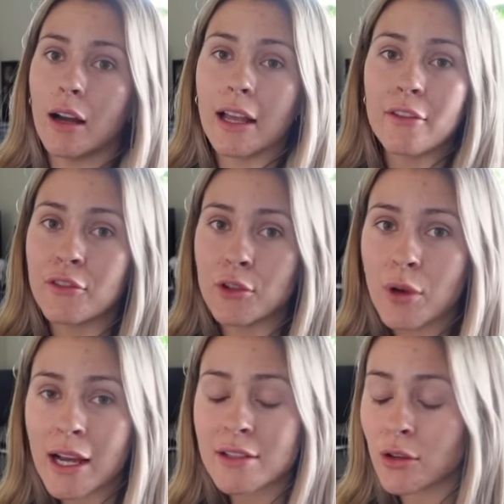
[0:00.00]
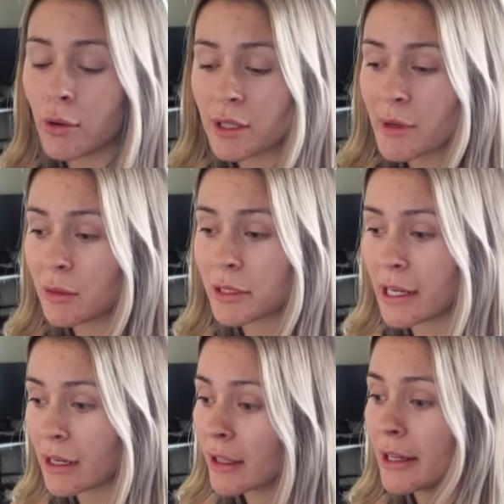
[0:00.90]
if you guys are going to be able to
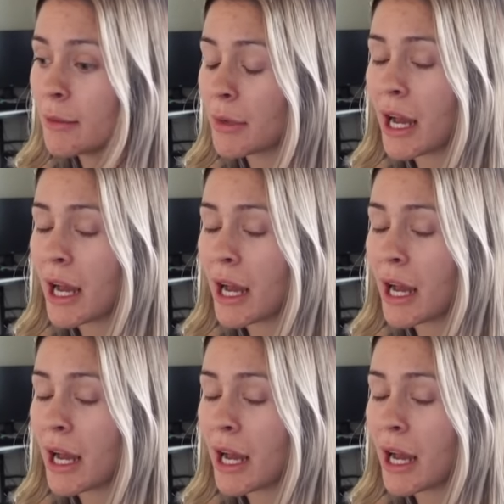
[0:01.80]
hear it,